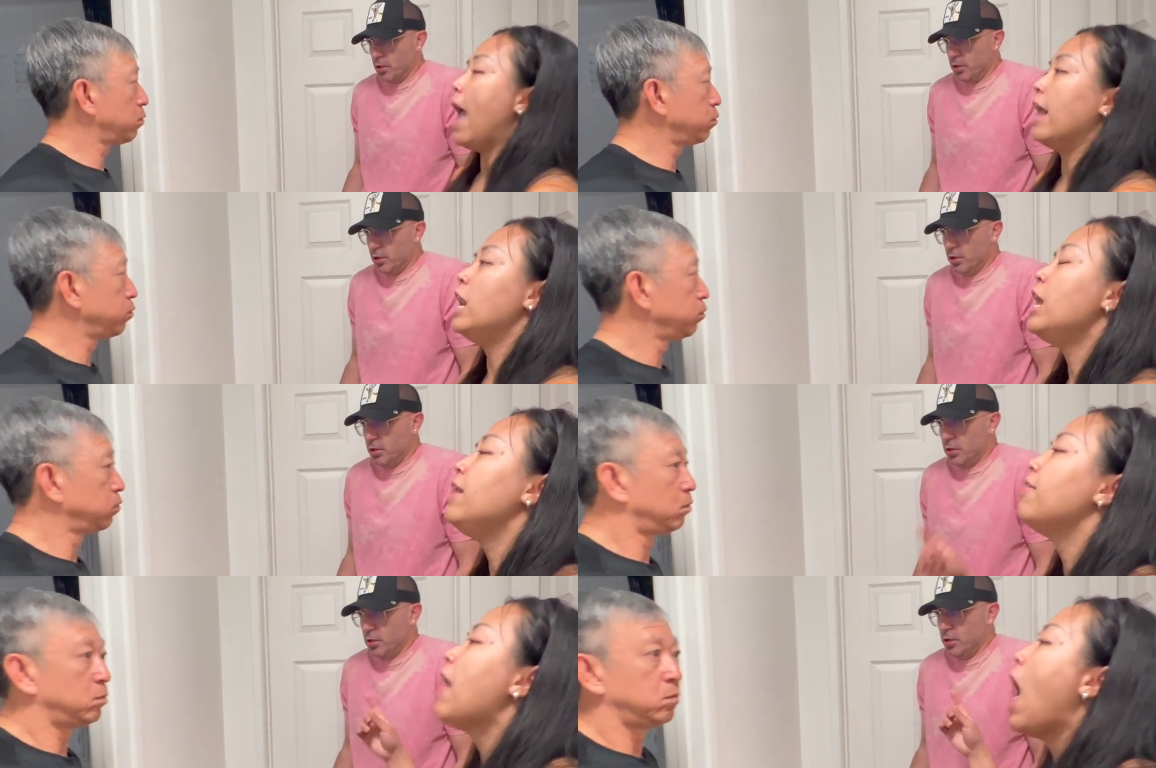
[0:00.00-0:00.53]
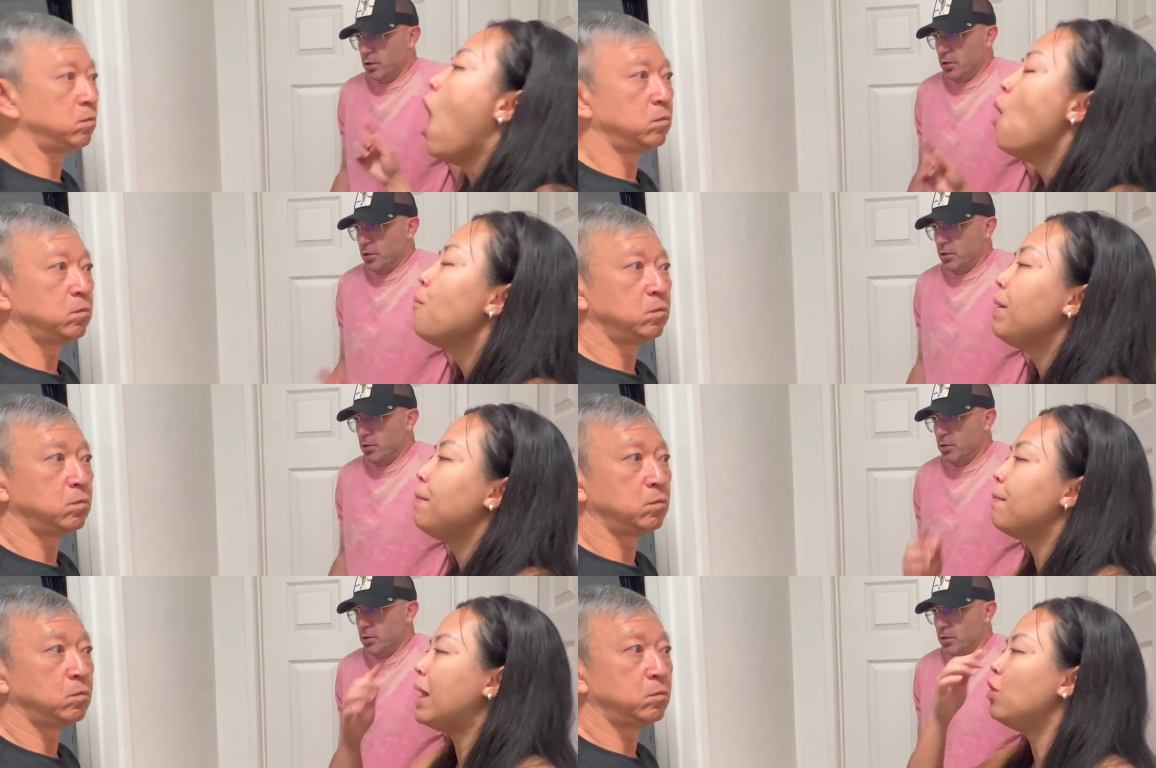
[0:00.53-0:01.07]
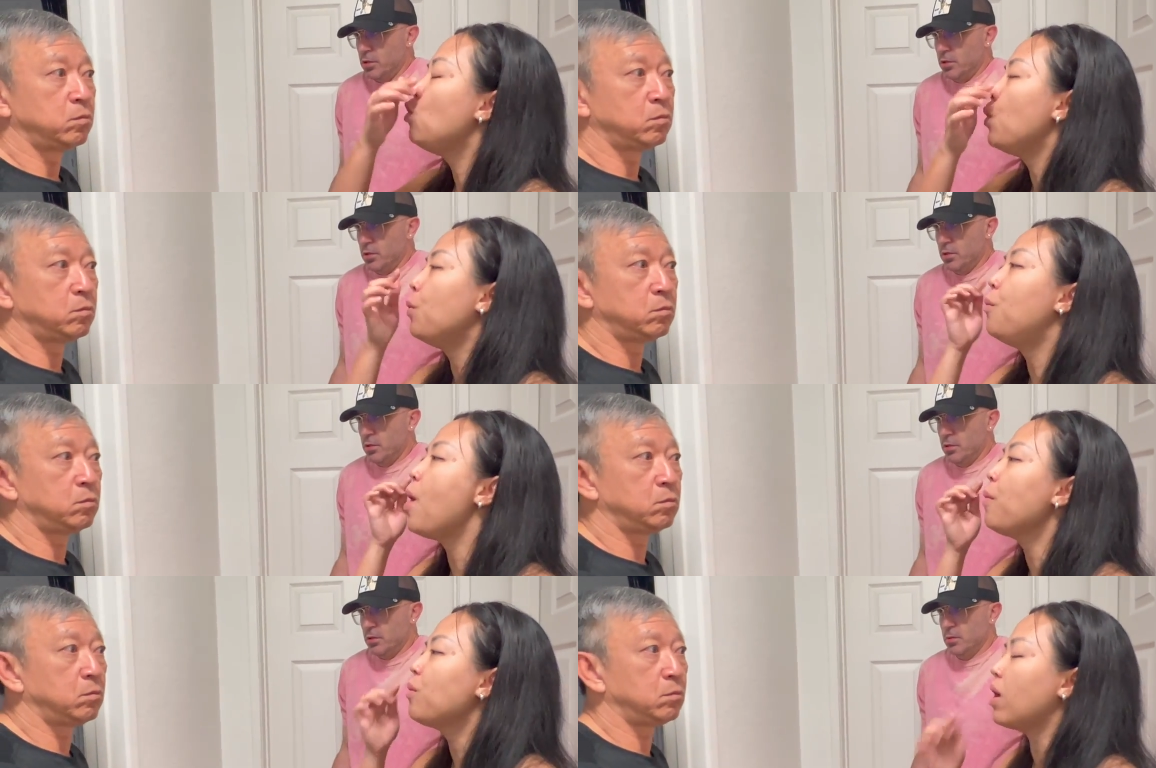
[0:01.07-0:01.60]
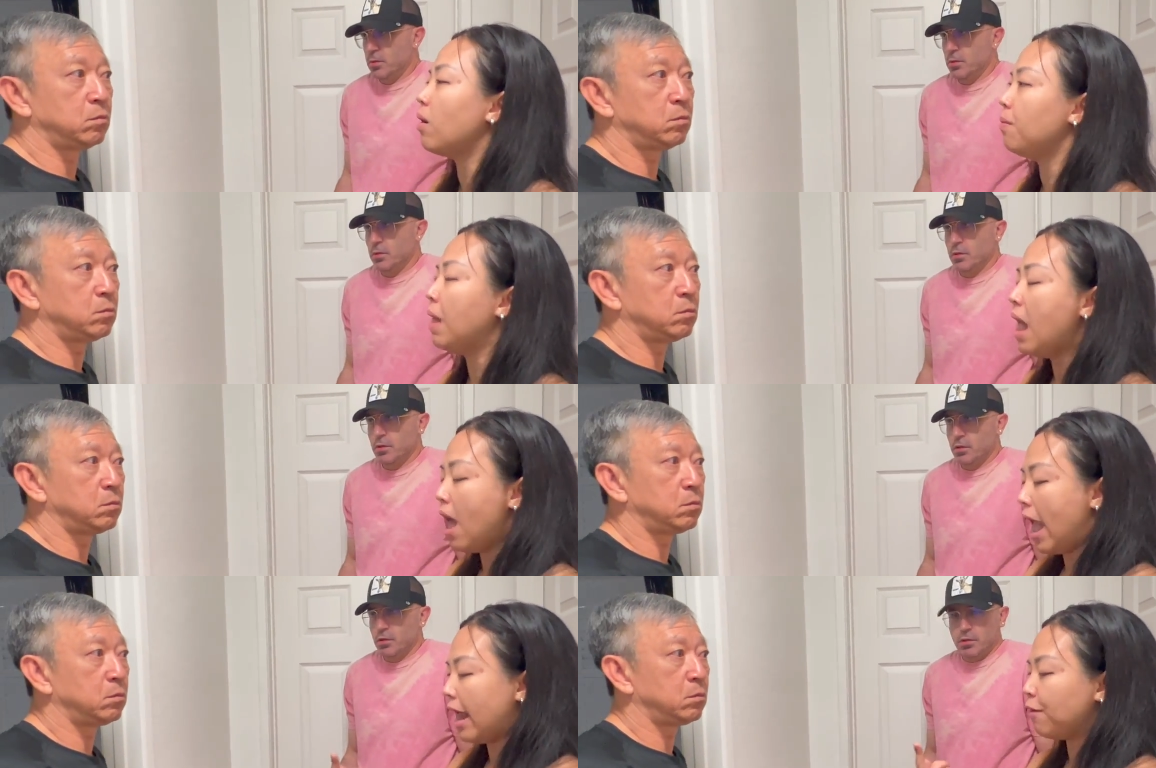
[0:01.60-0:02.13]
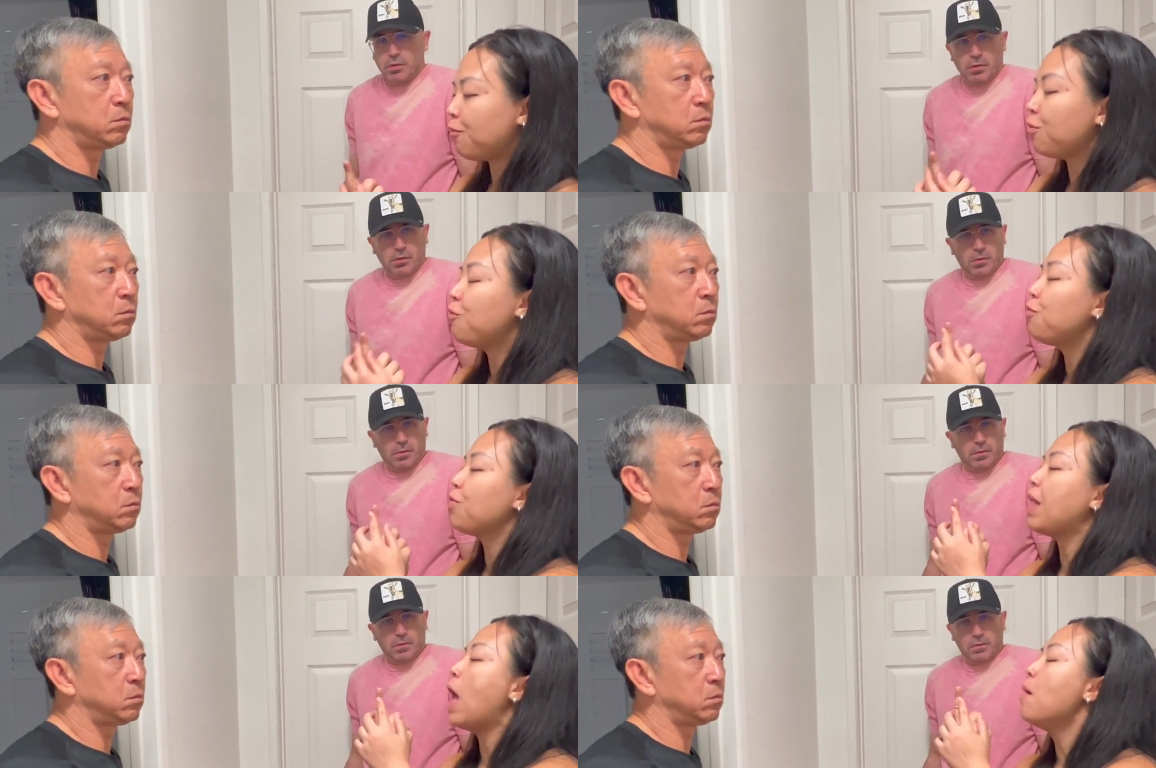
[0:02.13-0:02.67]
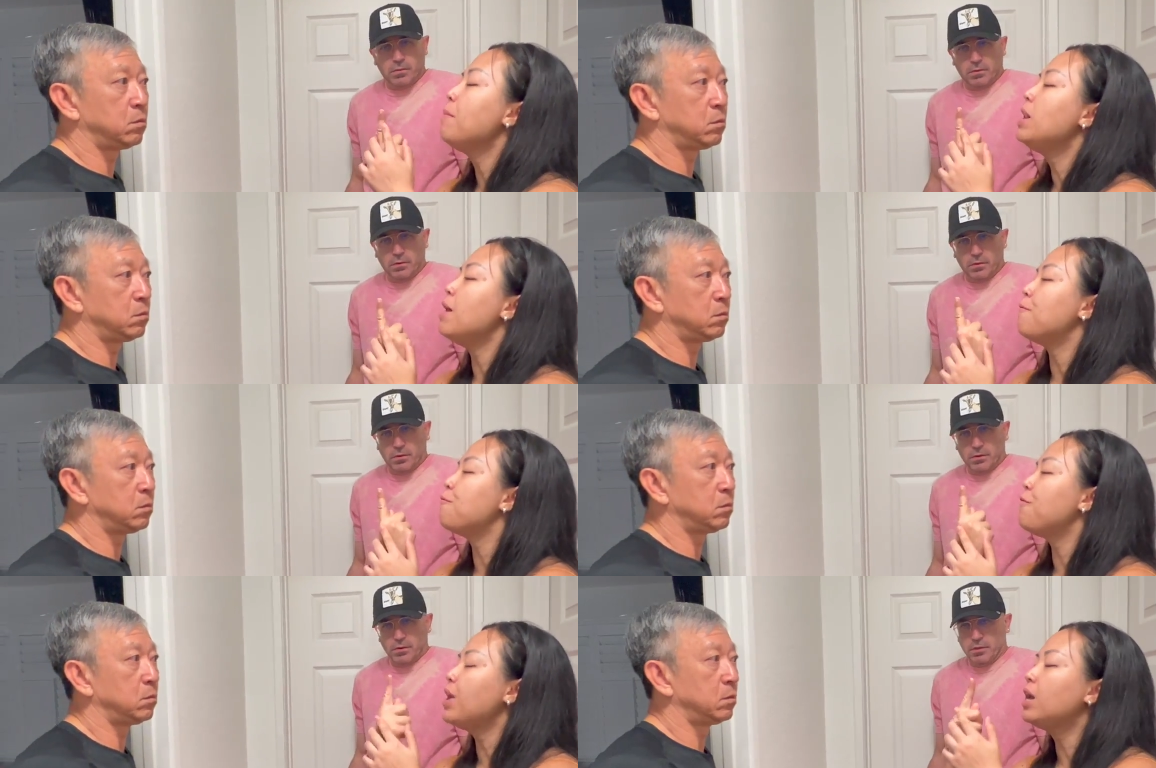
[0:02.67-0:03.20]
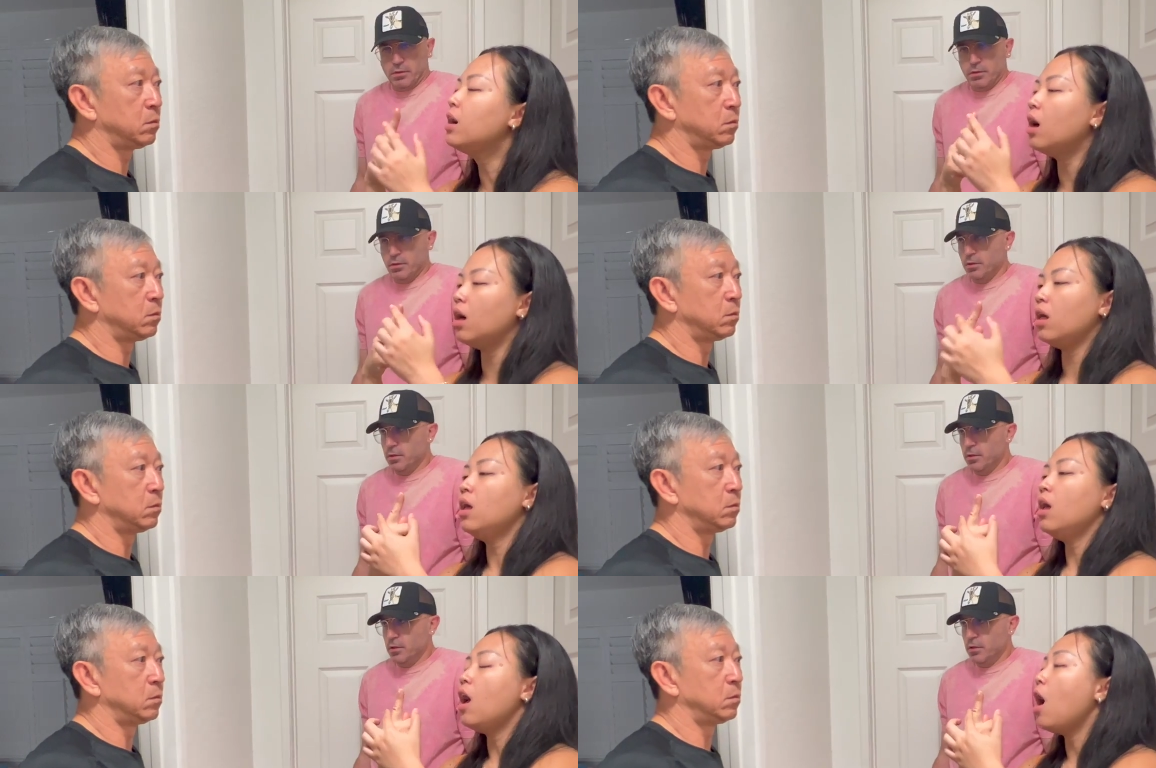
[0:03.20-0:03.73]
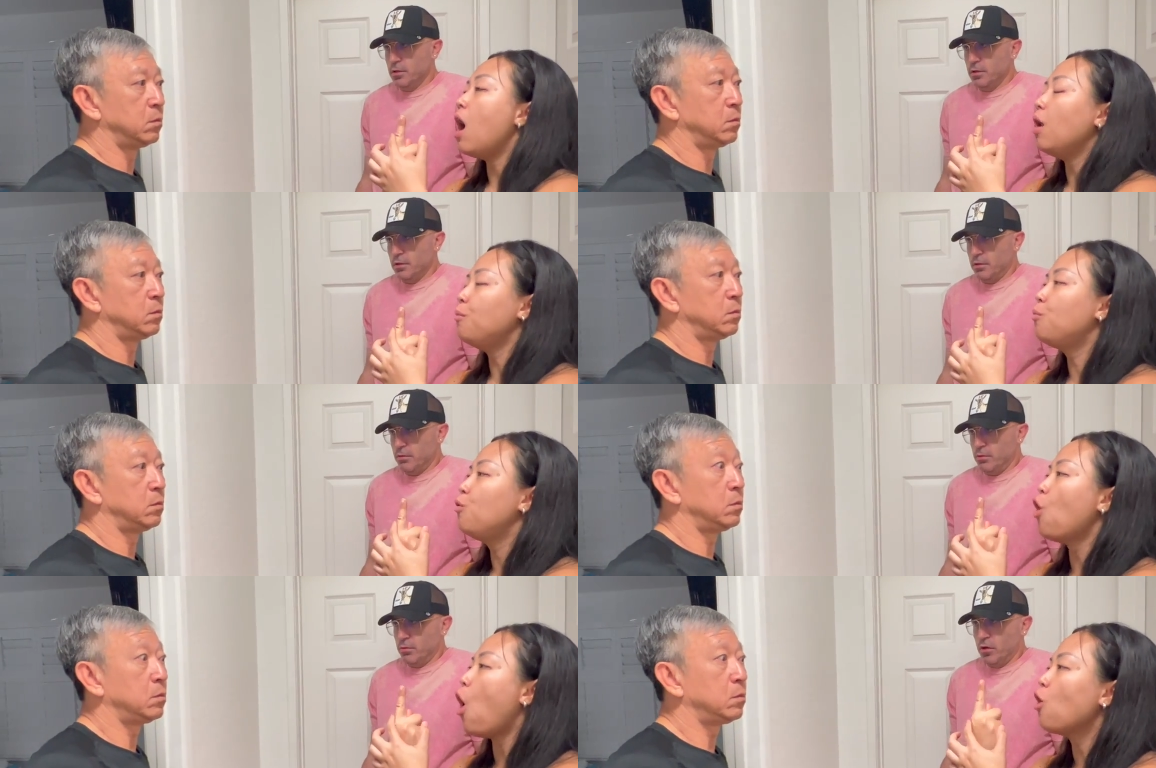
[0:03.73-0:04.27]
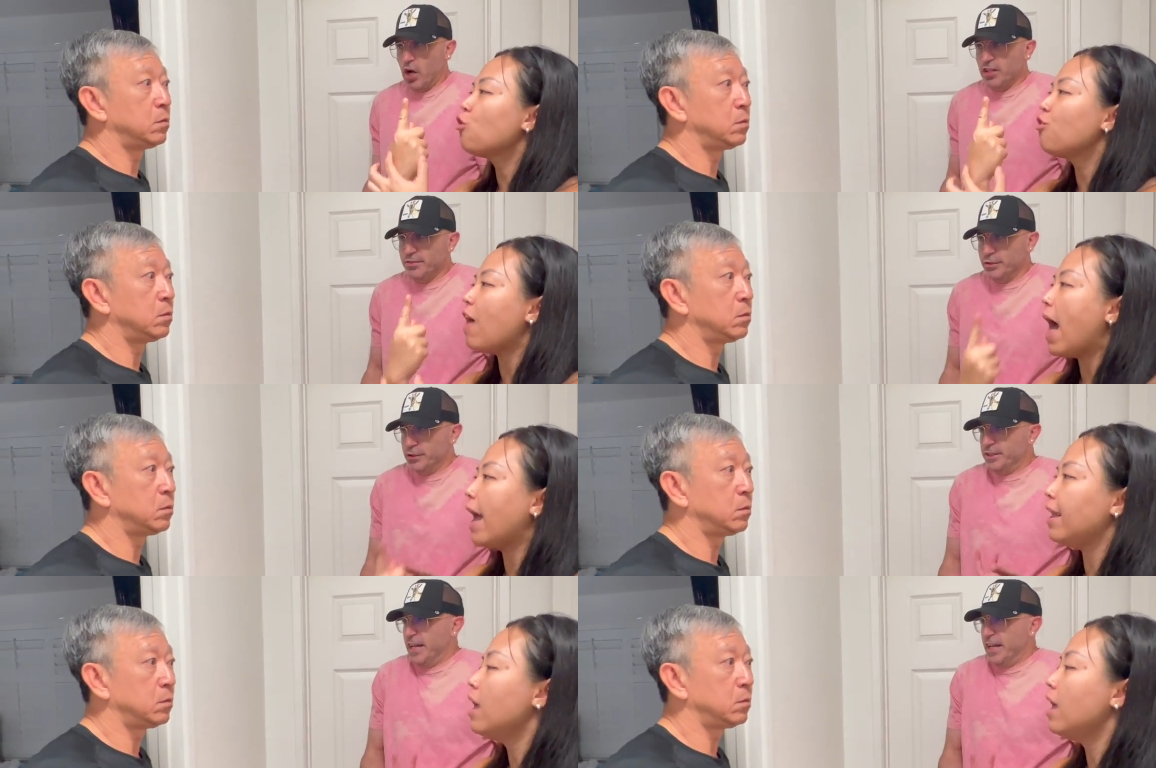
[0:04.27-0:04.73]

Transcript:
Speaker 1: And he tell me my new lip gum and tell me the finger uh, wrong side.